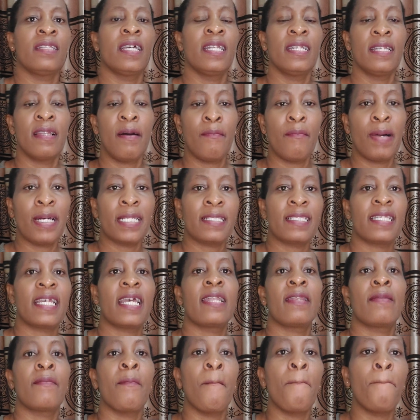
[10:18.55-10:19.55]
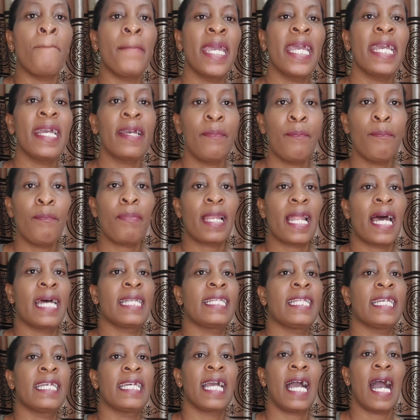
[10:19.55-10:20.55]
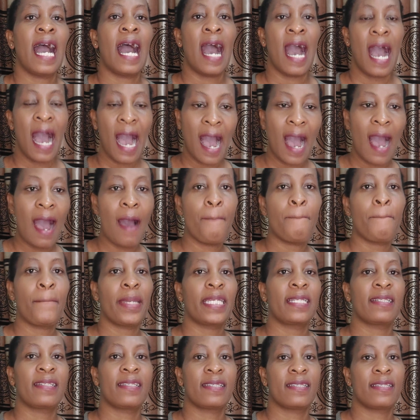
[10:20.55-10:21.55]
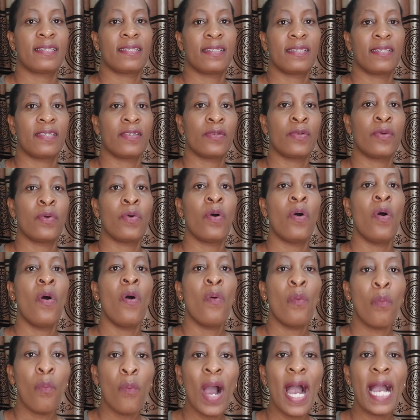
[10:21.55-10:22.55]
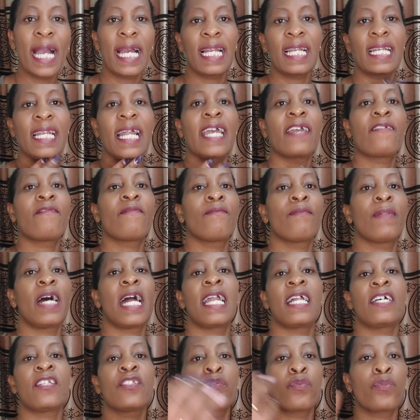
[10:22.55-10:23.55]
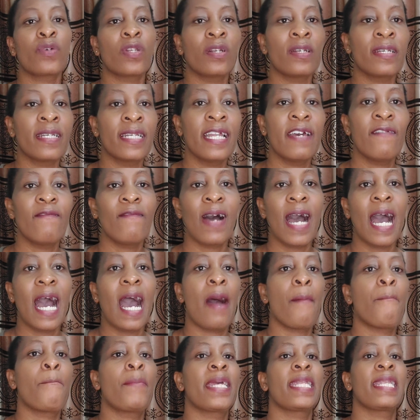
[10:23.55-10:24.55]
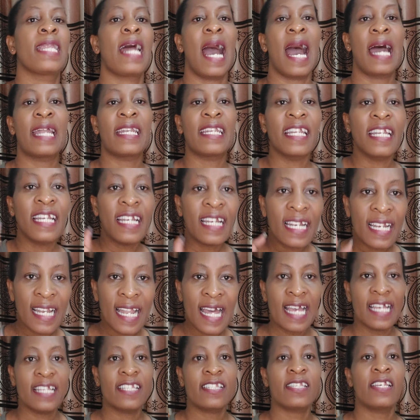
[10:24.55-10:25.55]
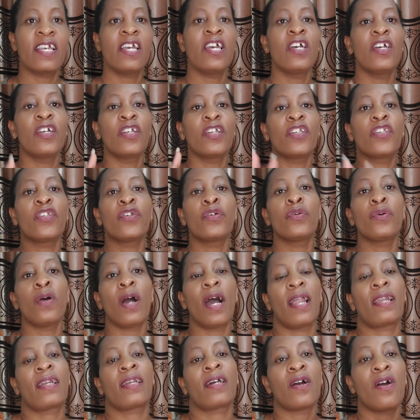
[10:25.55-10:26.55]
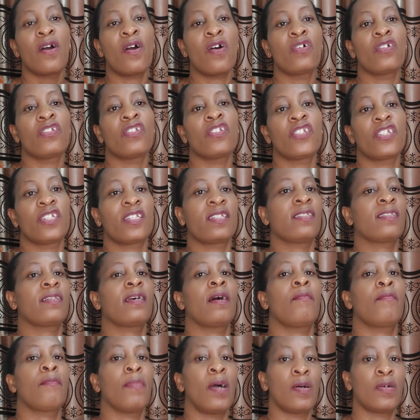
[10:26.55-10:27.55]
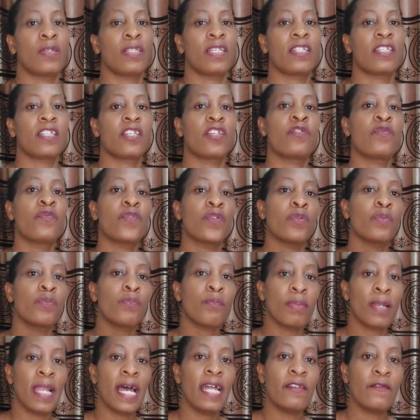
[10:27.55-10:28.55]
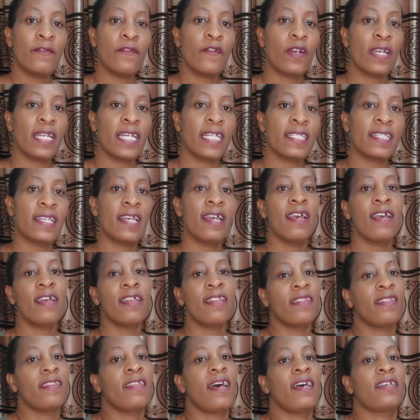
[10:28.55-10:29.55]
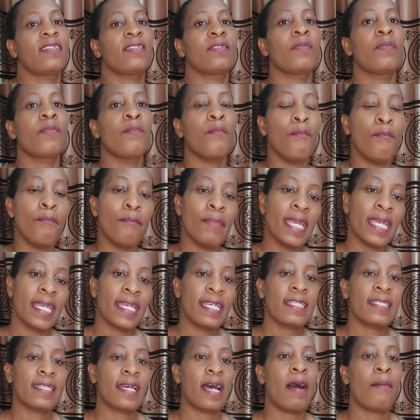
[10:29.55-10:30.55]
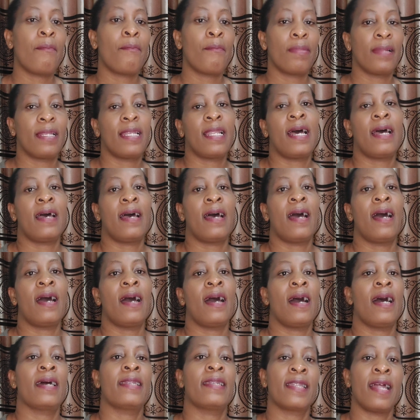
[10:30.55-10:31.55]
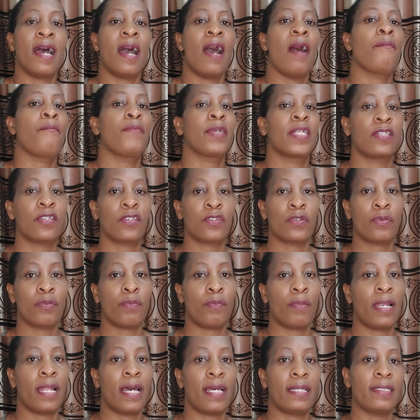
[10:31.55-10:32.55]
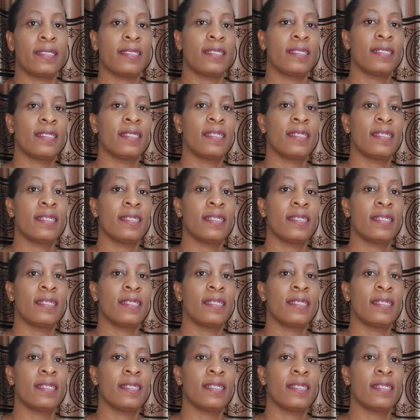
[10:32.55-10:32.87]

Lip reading: Then number 10, make planning a habit. Work-life balance will never happen unless you are conscious about it. If you plan for it, thus make it a plan, an habit to plan.